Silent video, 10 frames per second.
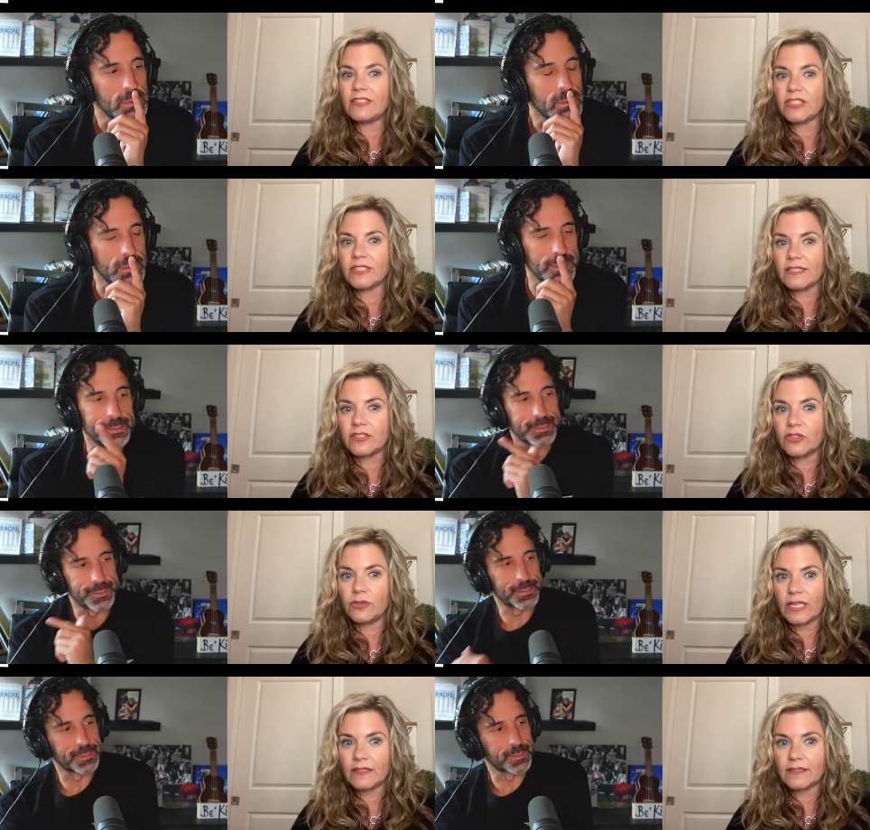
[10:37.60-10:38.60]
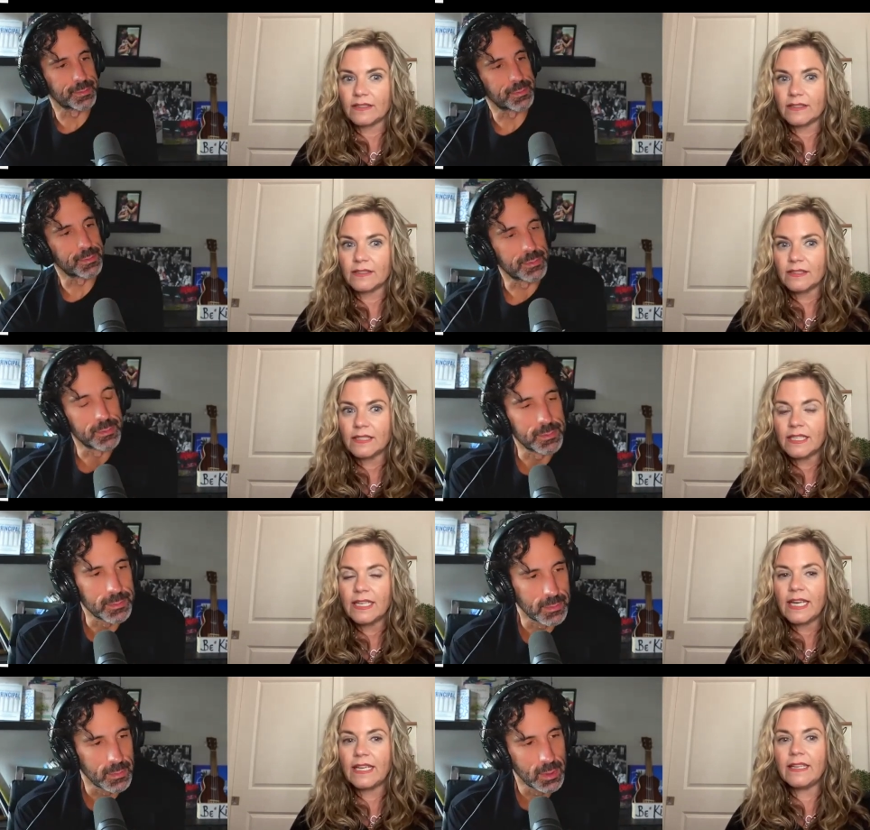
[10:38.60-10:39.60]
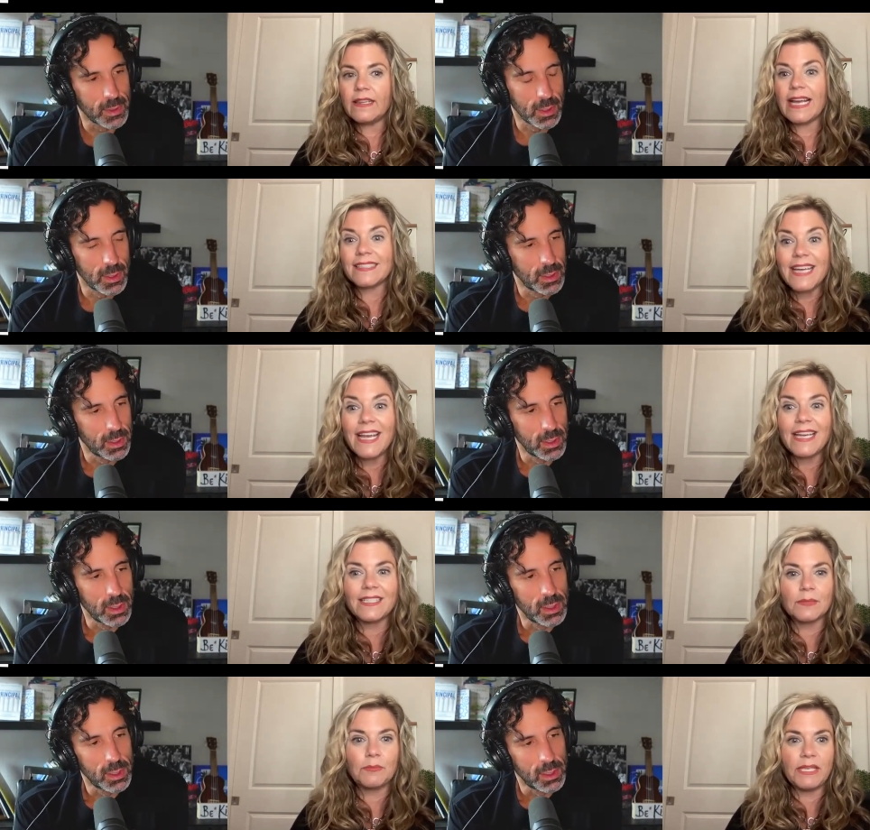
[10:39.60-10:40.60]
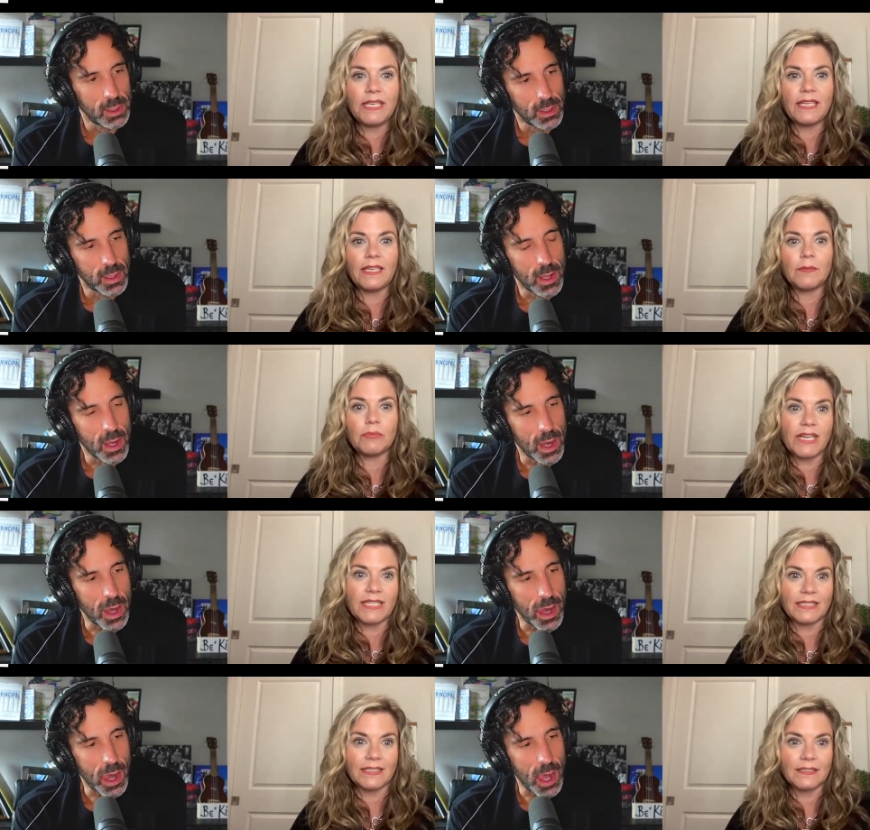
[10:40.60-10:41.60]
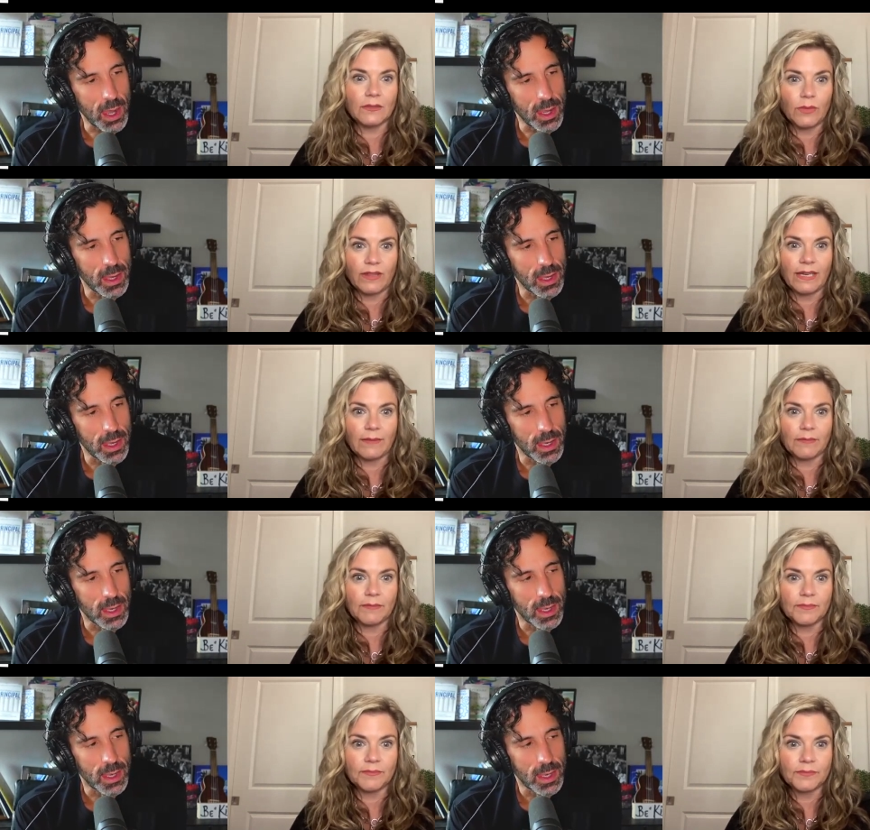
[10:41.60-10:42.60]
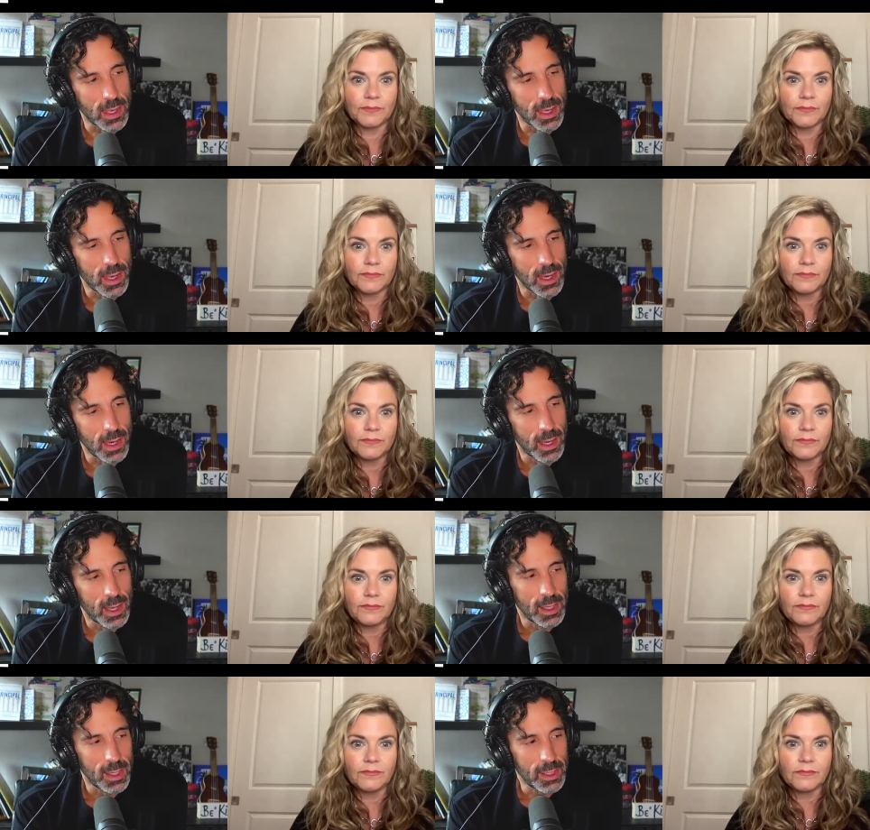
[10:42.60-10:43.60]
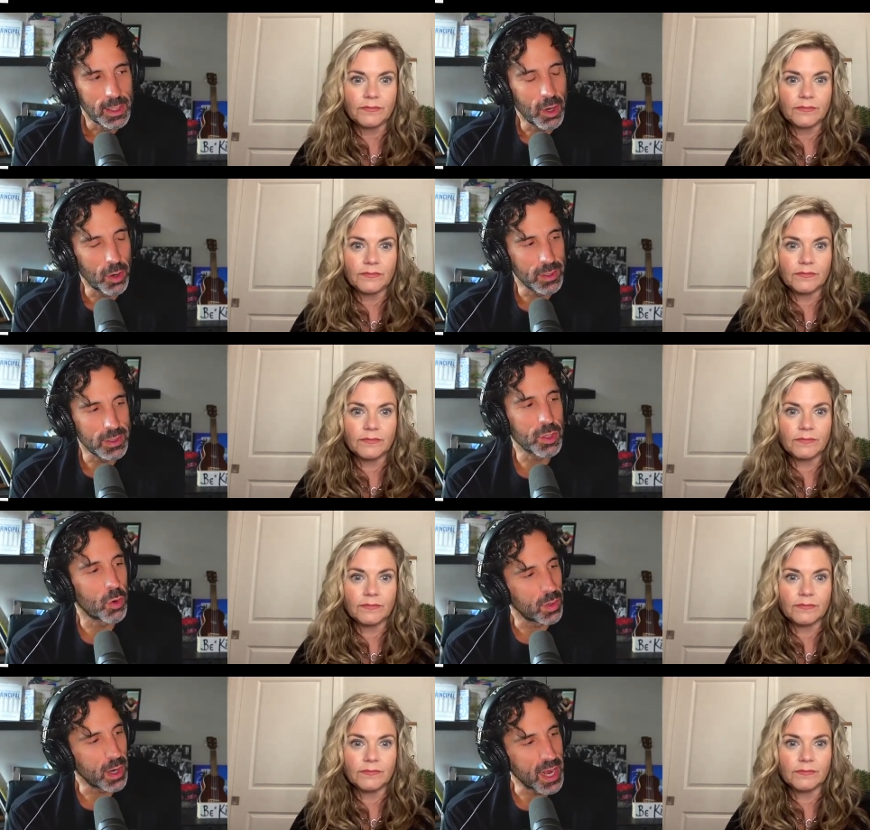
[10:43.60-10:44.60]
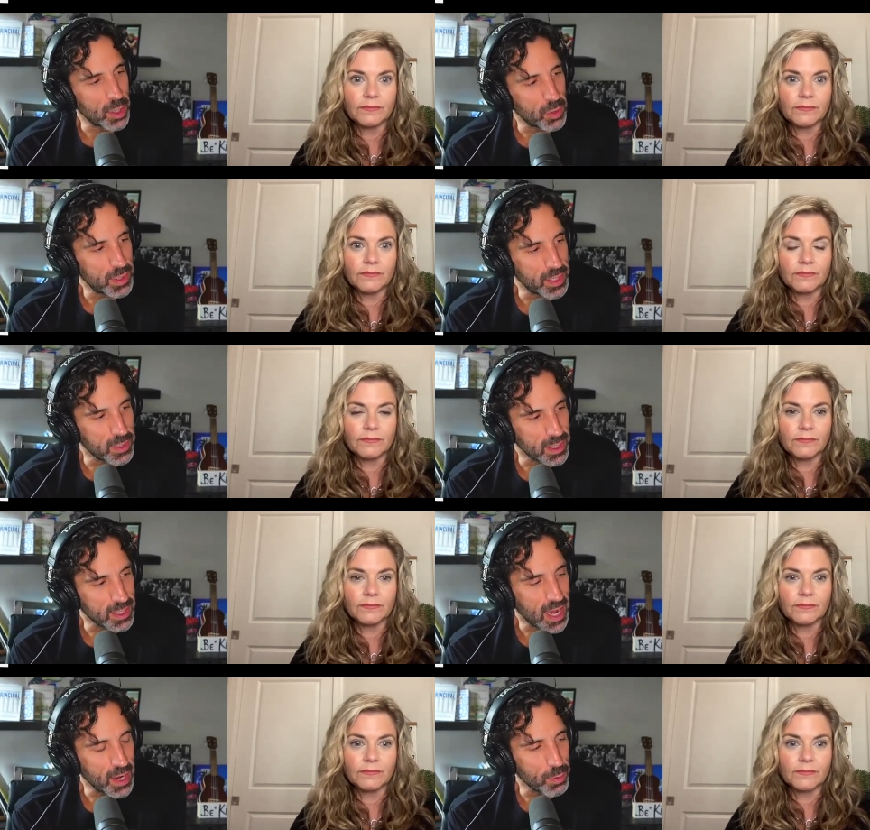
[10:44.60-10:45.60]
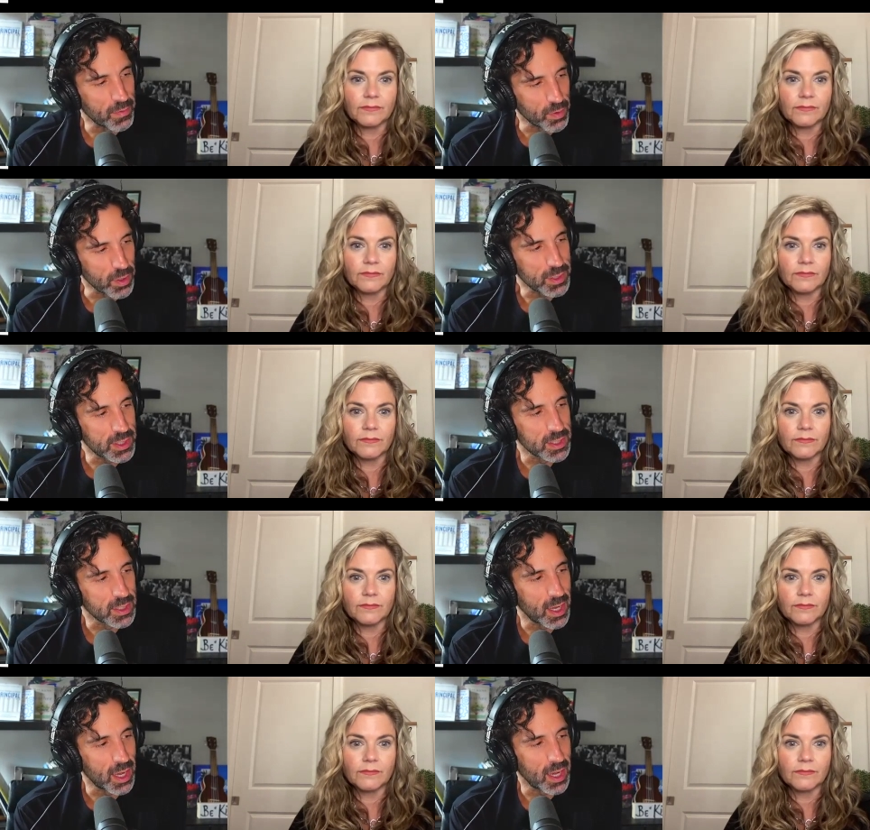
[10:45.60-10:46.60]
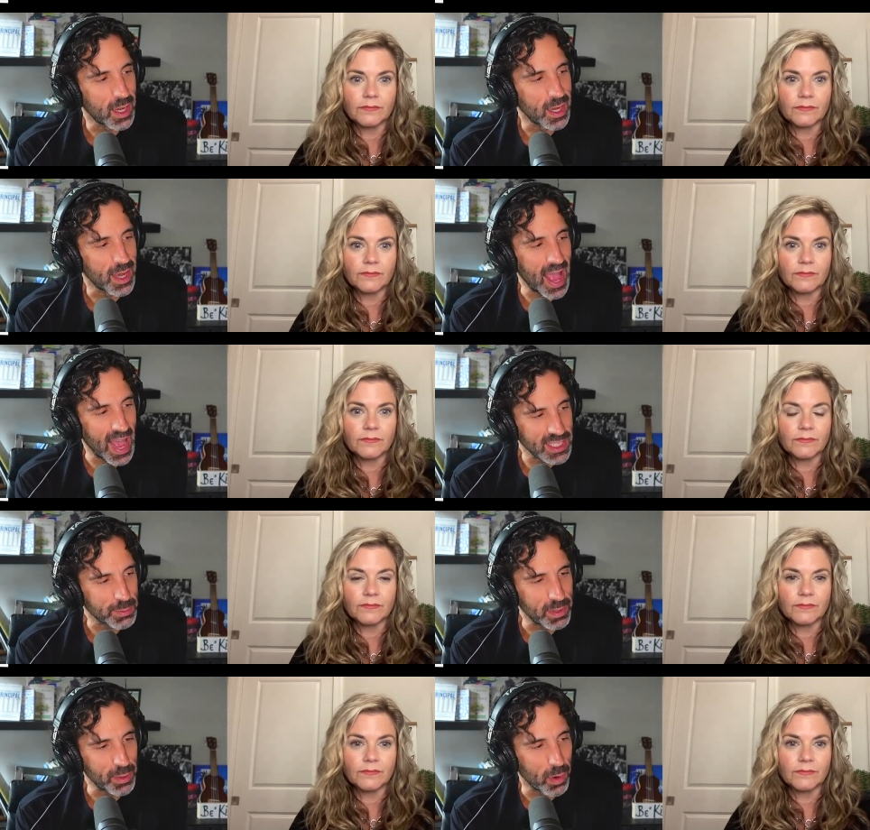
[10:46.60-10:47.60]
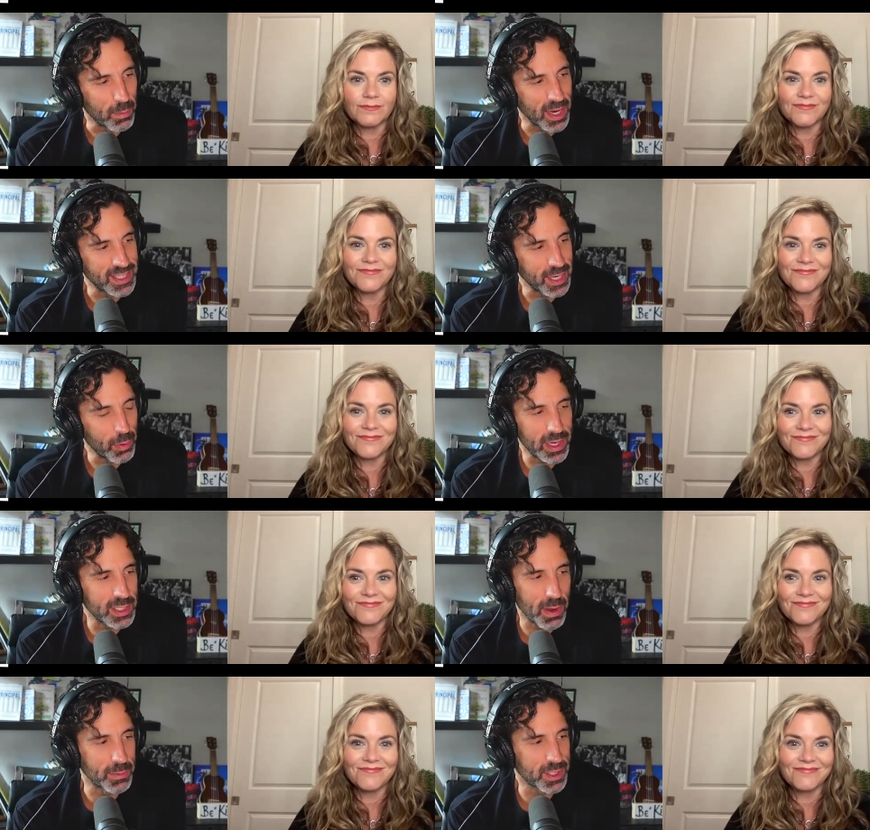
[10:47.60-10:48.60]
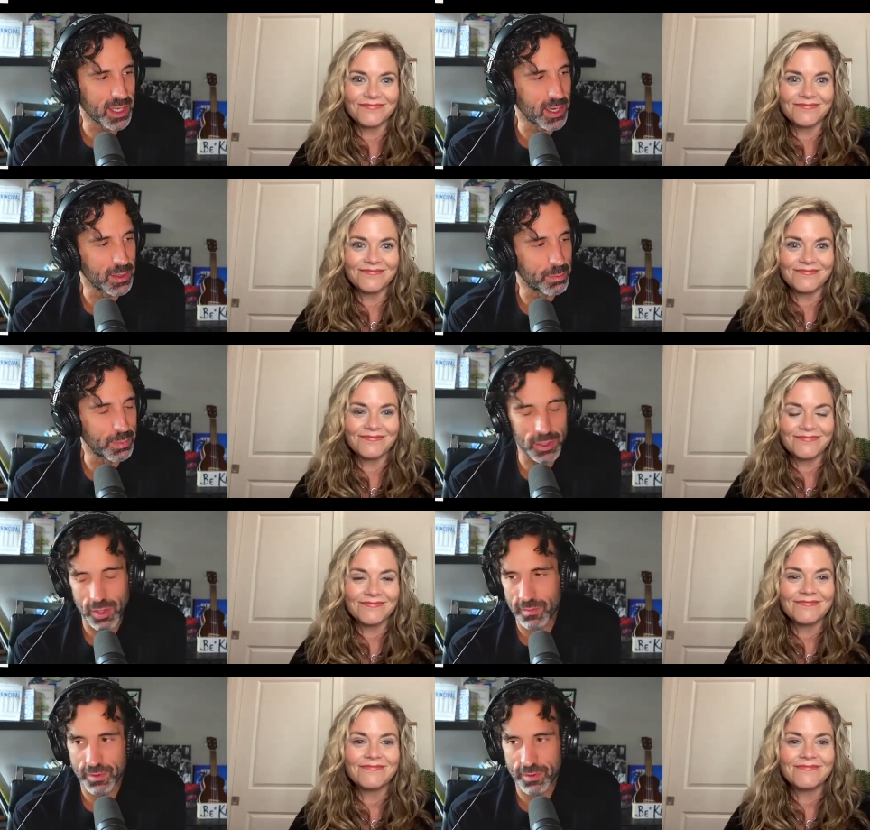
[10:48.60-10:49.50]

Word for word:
Speaker 1: just as students. And that takes being present with them.
Speaker 2: You know, so I know that you're going to kind of reverse uh, ask me what my takeaway is, but I'm just going to build off